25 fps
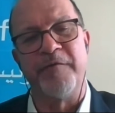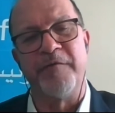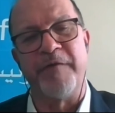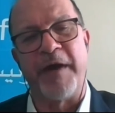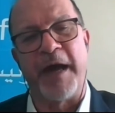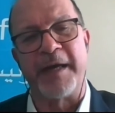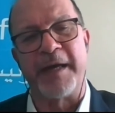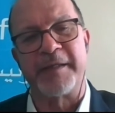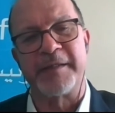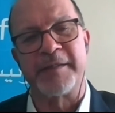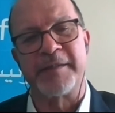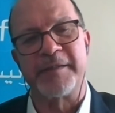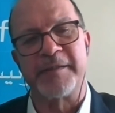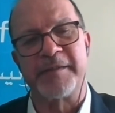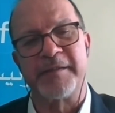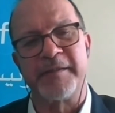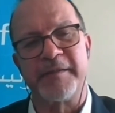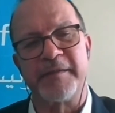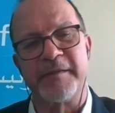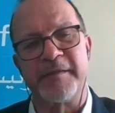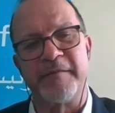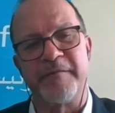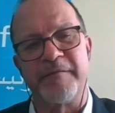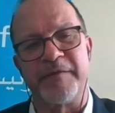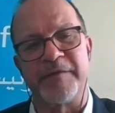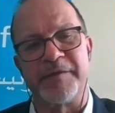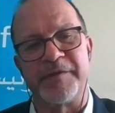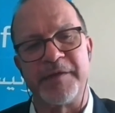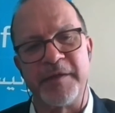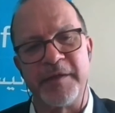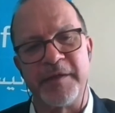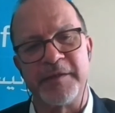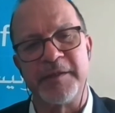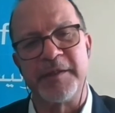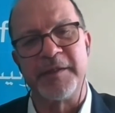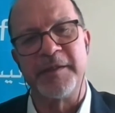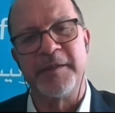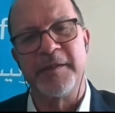COVAX
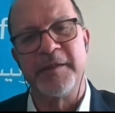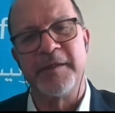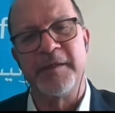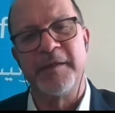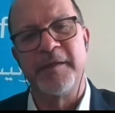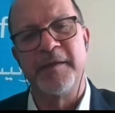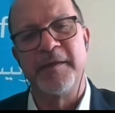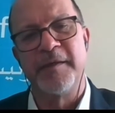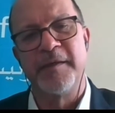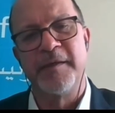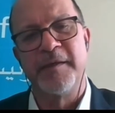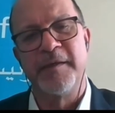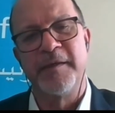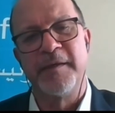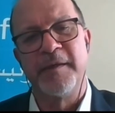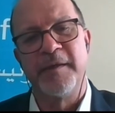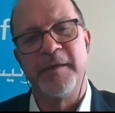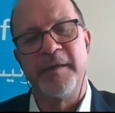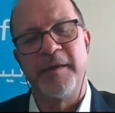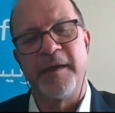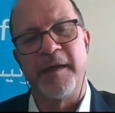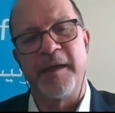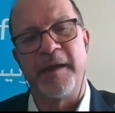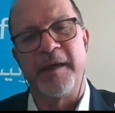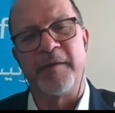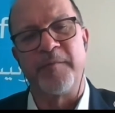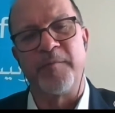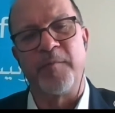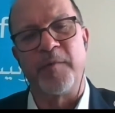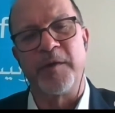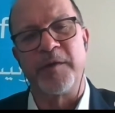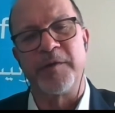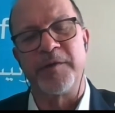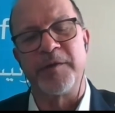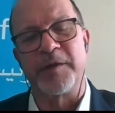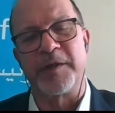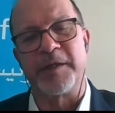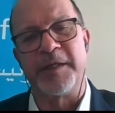facility. And
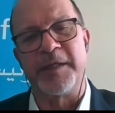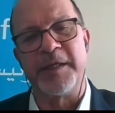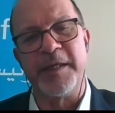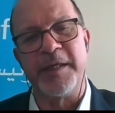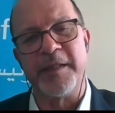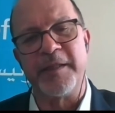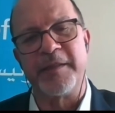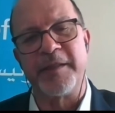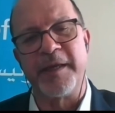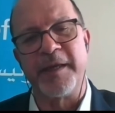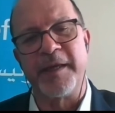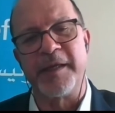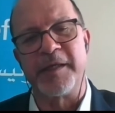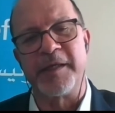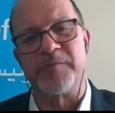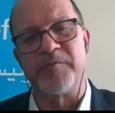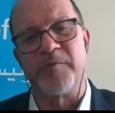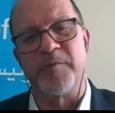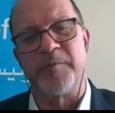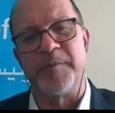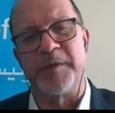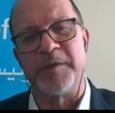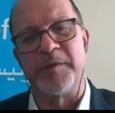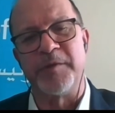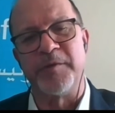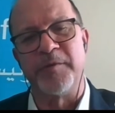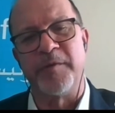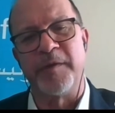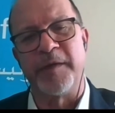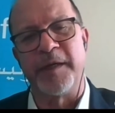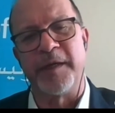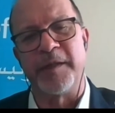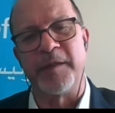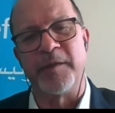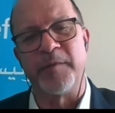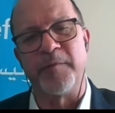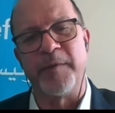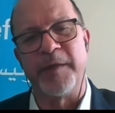one of the key things we'll be
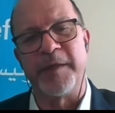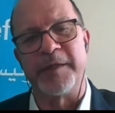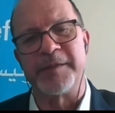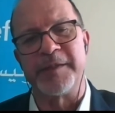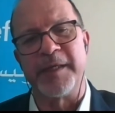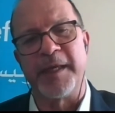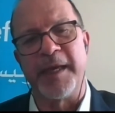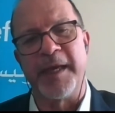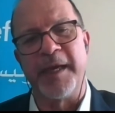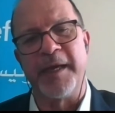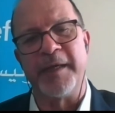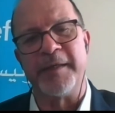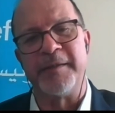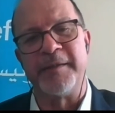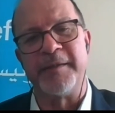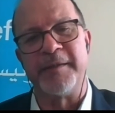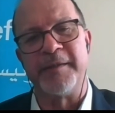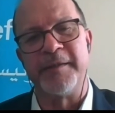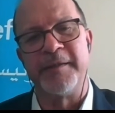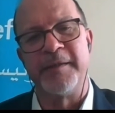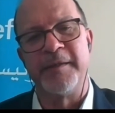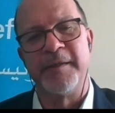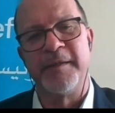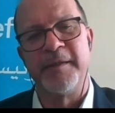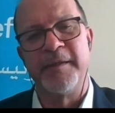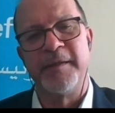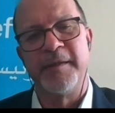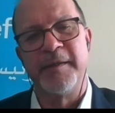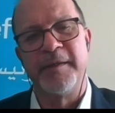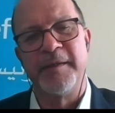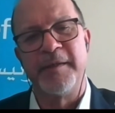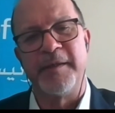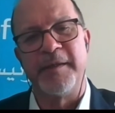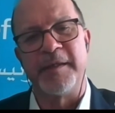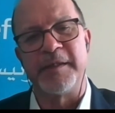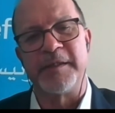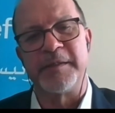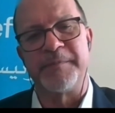doing in the weeks ahead
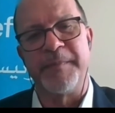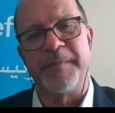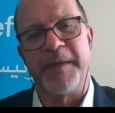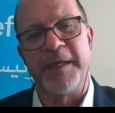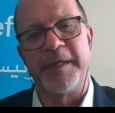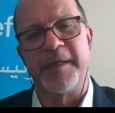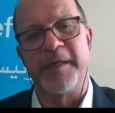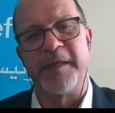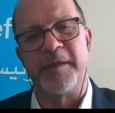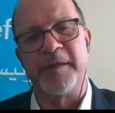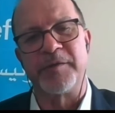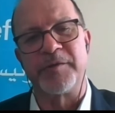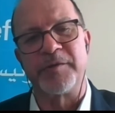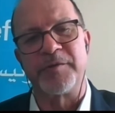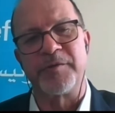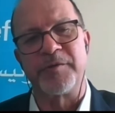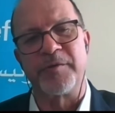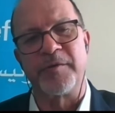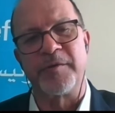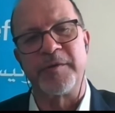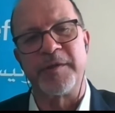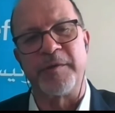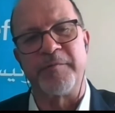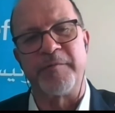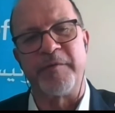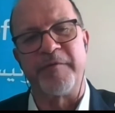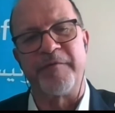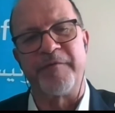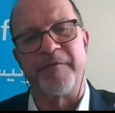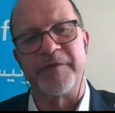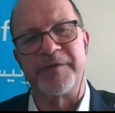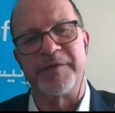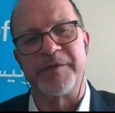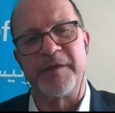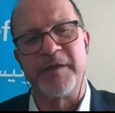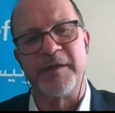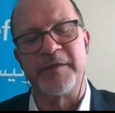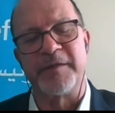is making sure that we
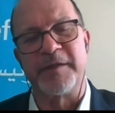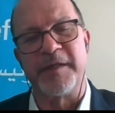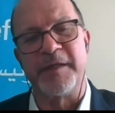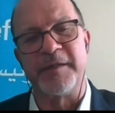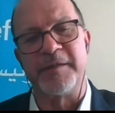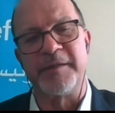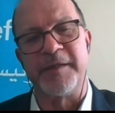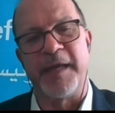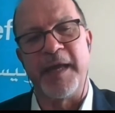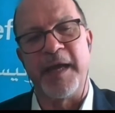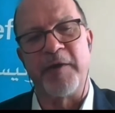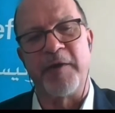facilitate